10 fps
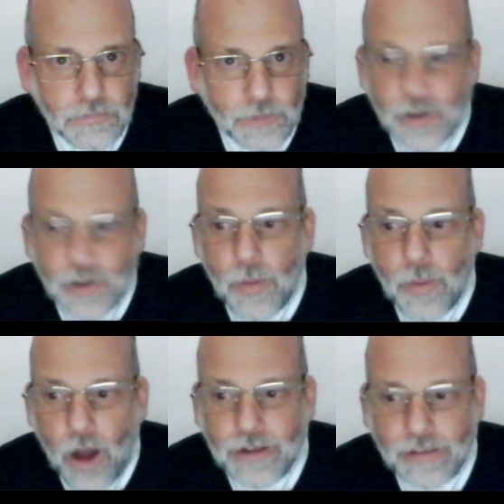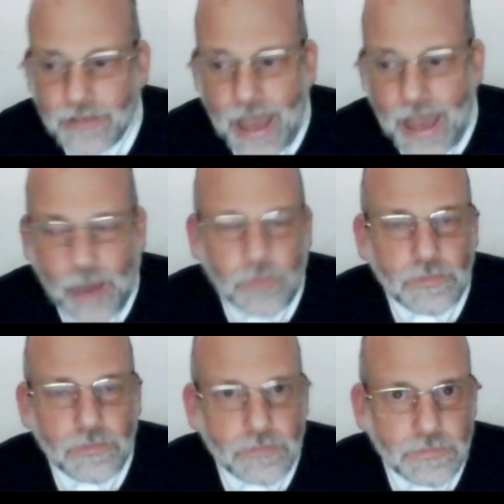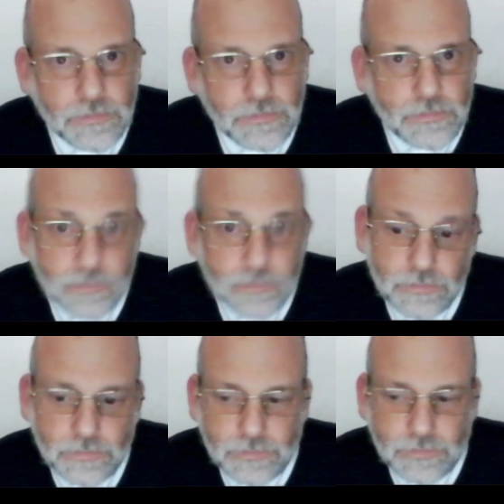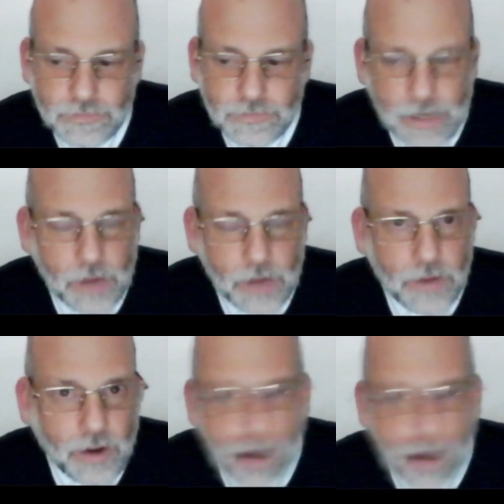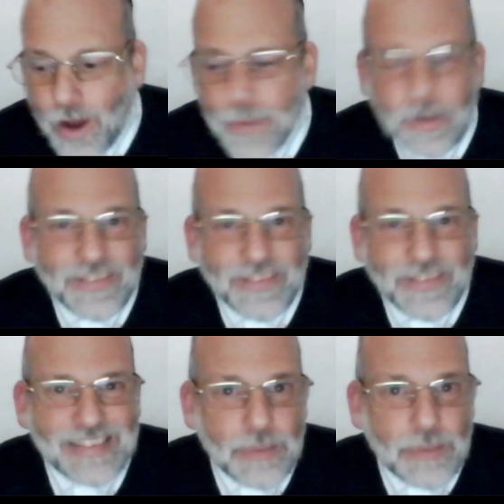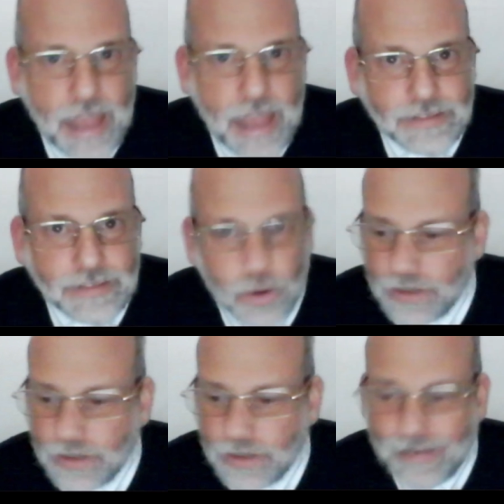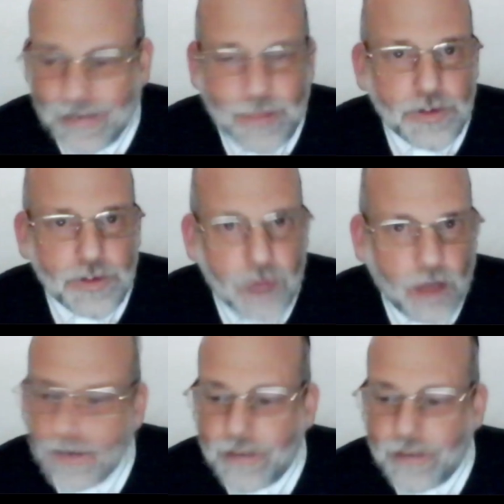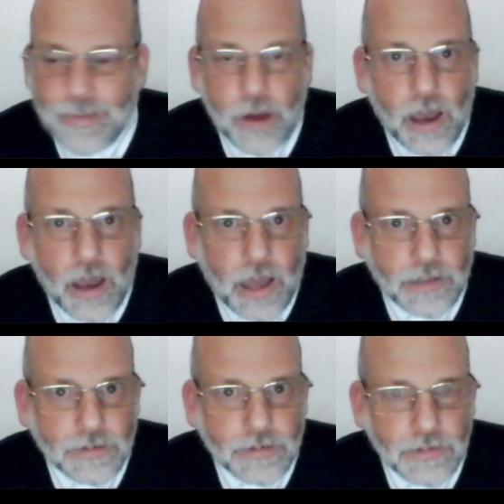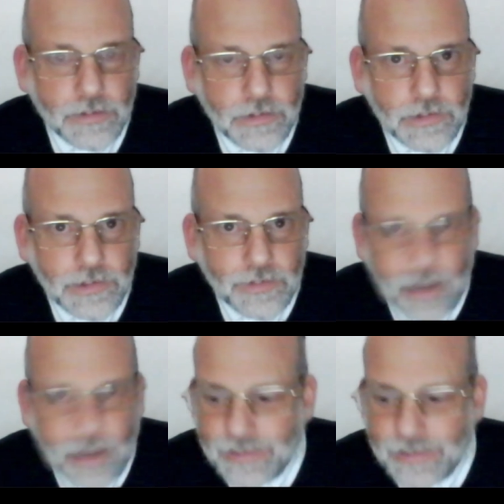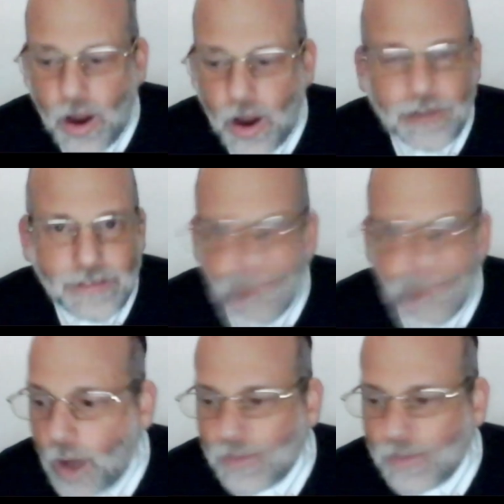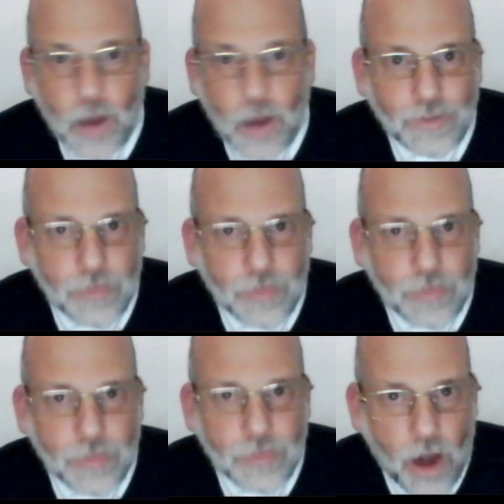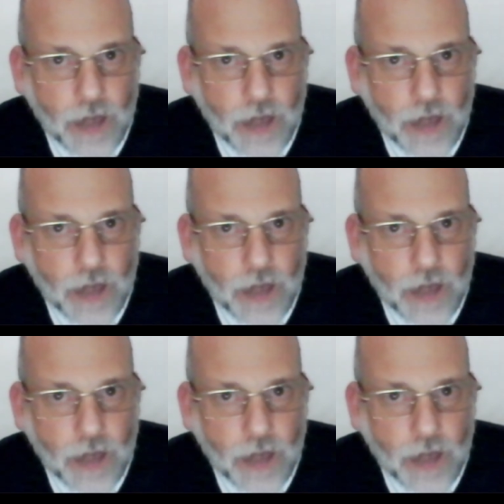There's no body there. Now, a lot of people have the same exact story. None of them are drunk. None of them are high, right? They saw what they thought was a body.